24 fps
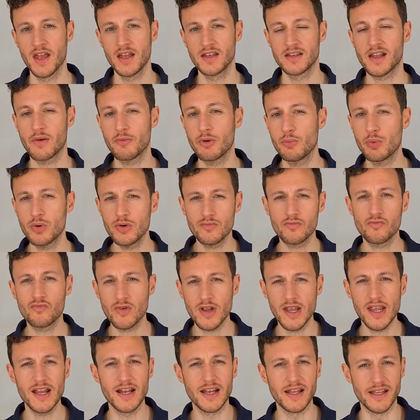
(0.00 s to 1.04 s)
Now, we wouldn't
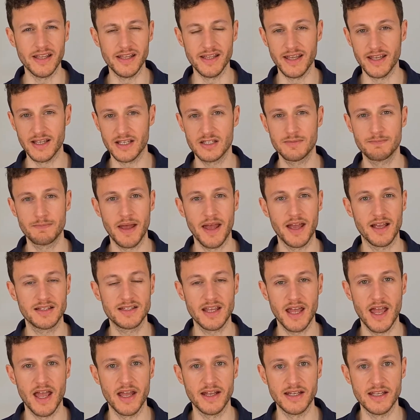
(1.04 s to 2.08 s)
really
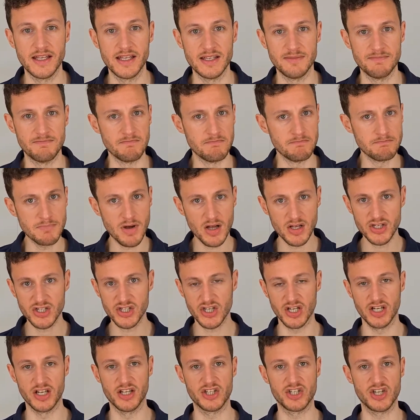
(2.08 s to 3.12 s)
expect any
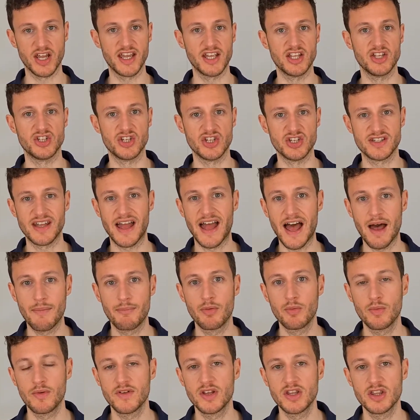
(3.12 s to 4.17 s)
muscular changes to
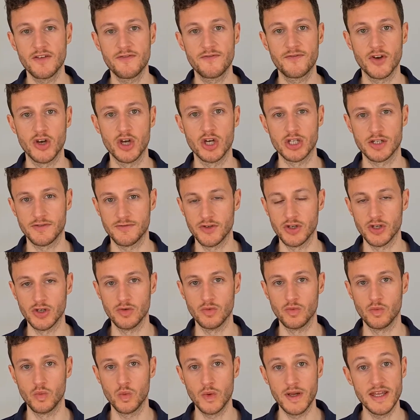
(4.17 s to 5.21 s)
happen within the first
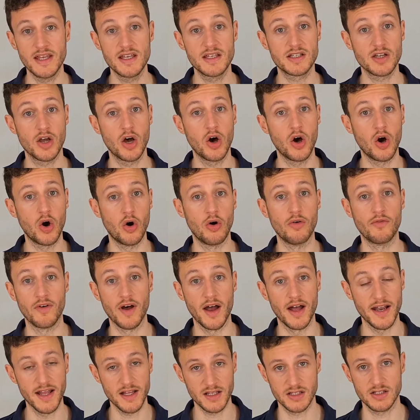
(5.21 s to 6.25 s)
few weeks of
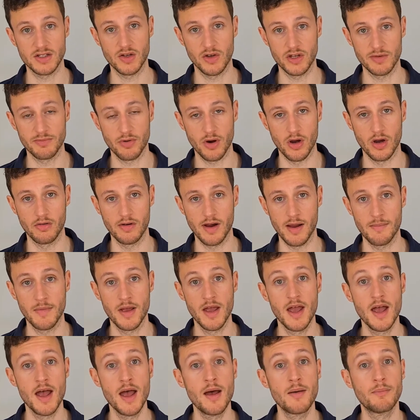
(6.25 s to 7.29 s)
an exercise program,
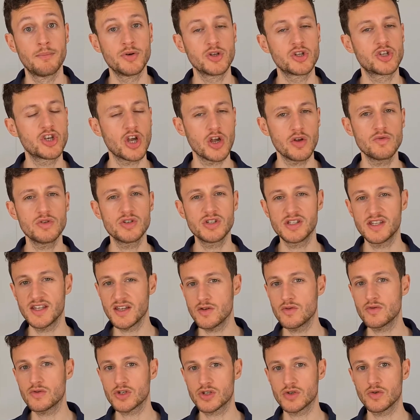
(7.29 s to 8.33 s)
but Joan
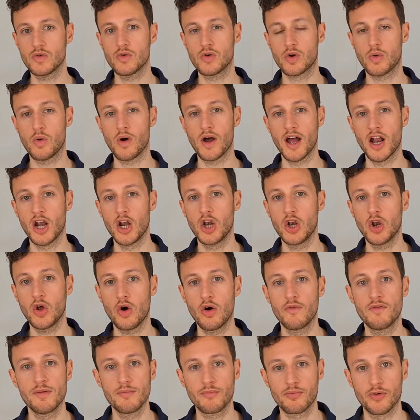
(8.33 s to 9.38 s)
still saw quite a lot
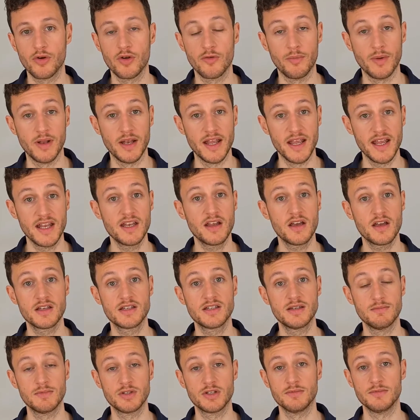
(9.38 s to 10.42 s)
of improvement in her
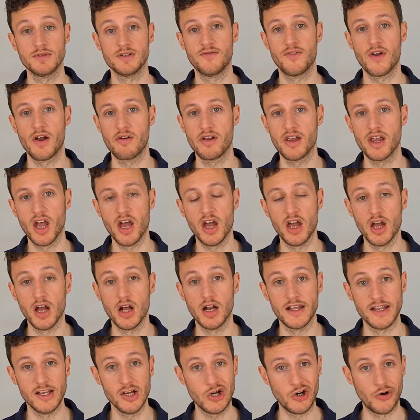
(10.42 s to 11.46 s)
symptoms very
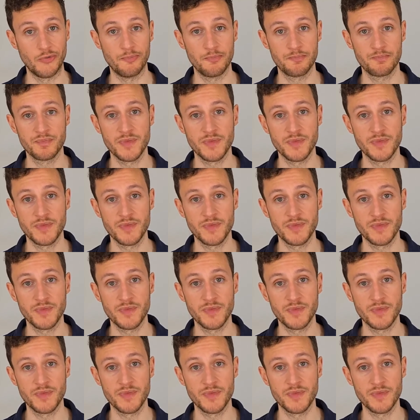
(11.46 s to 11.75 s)
early on.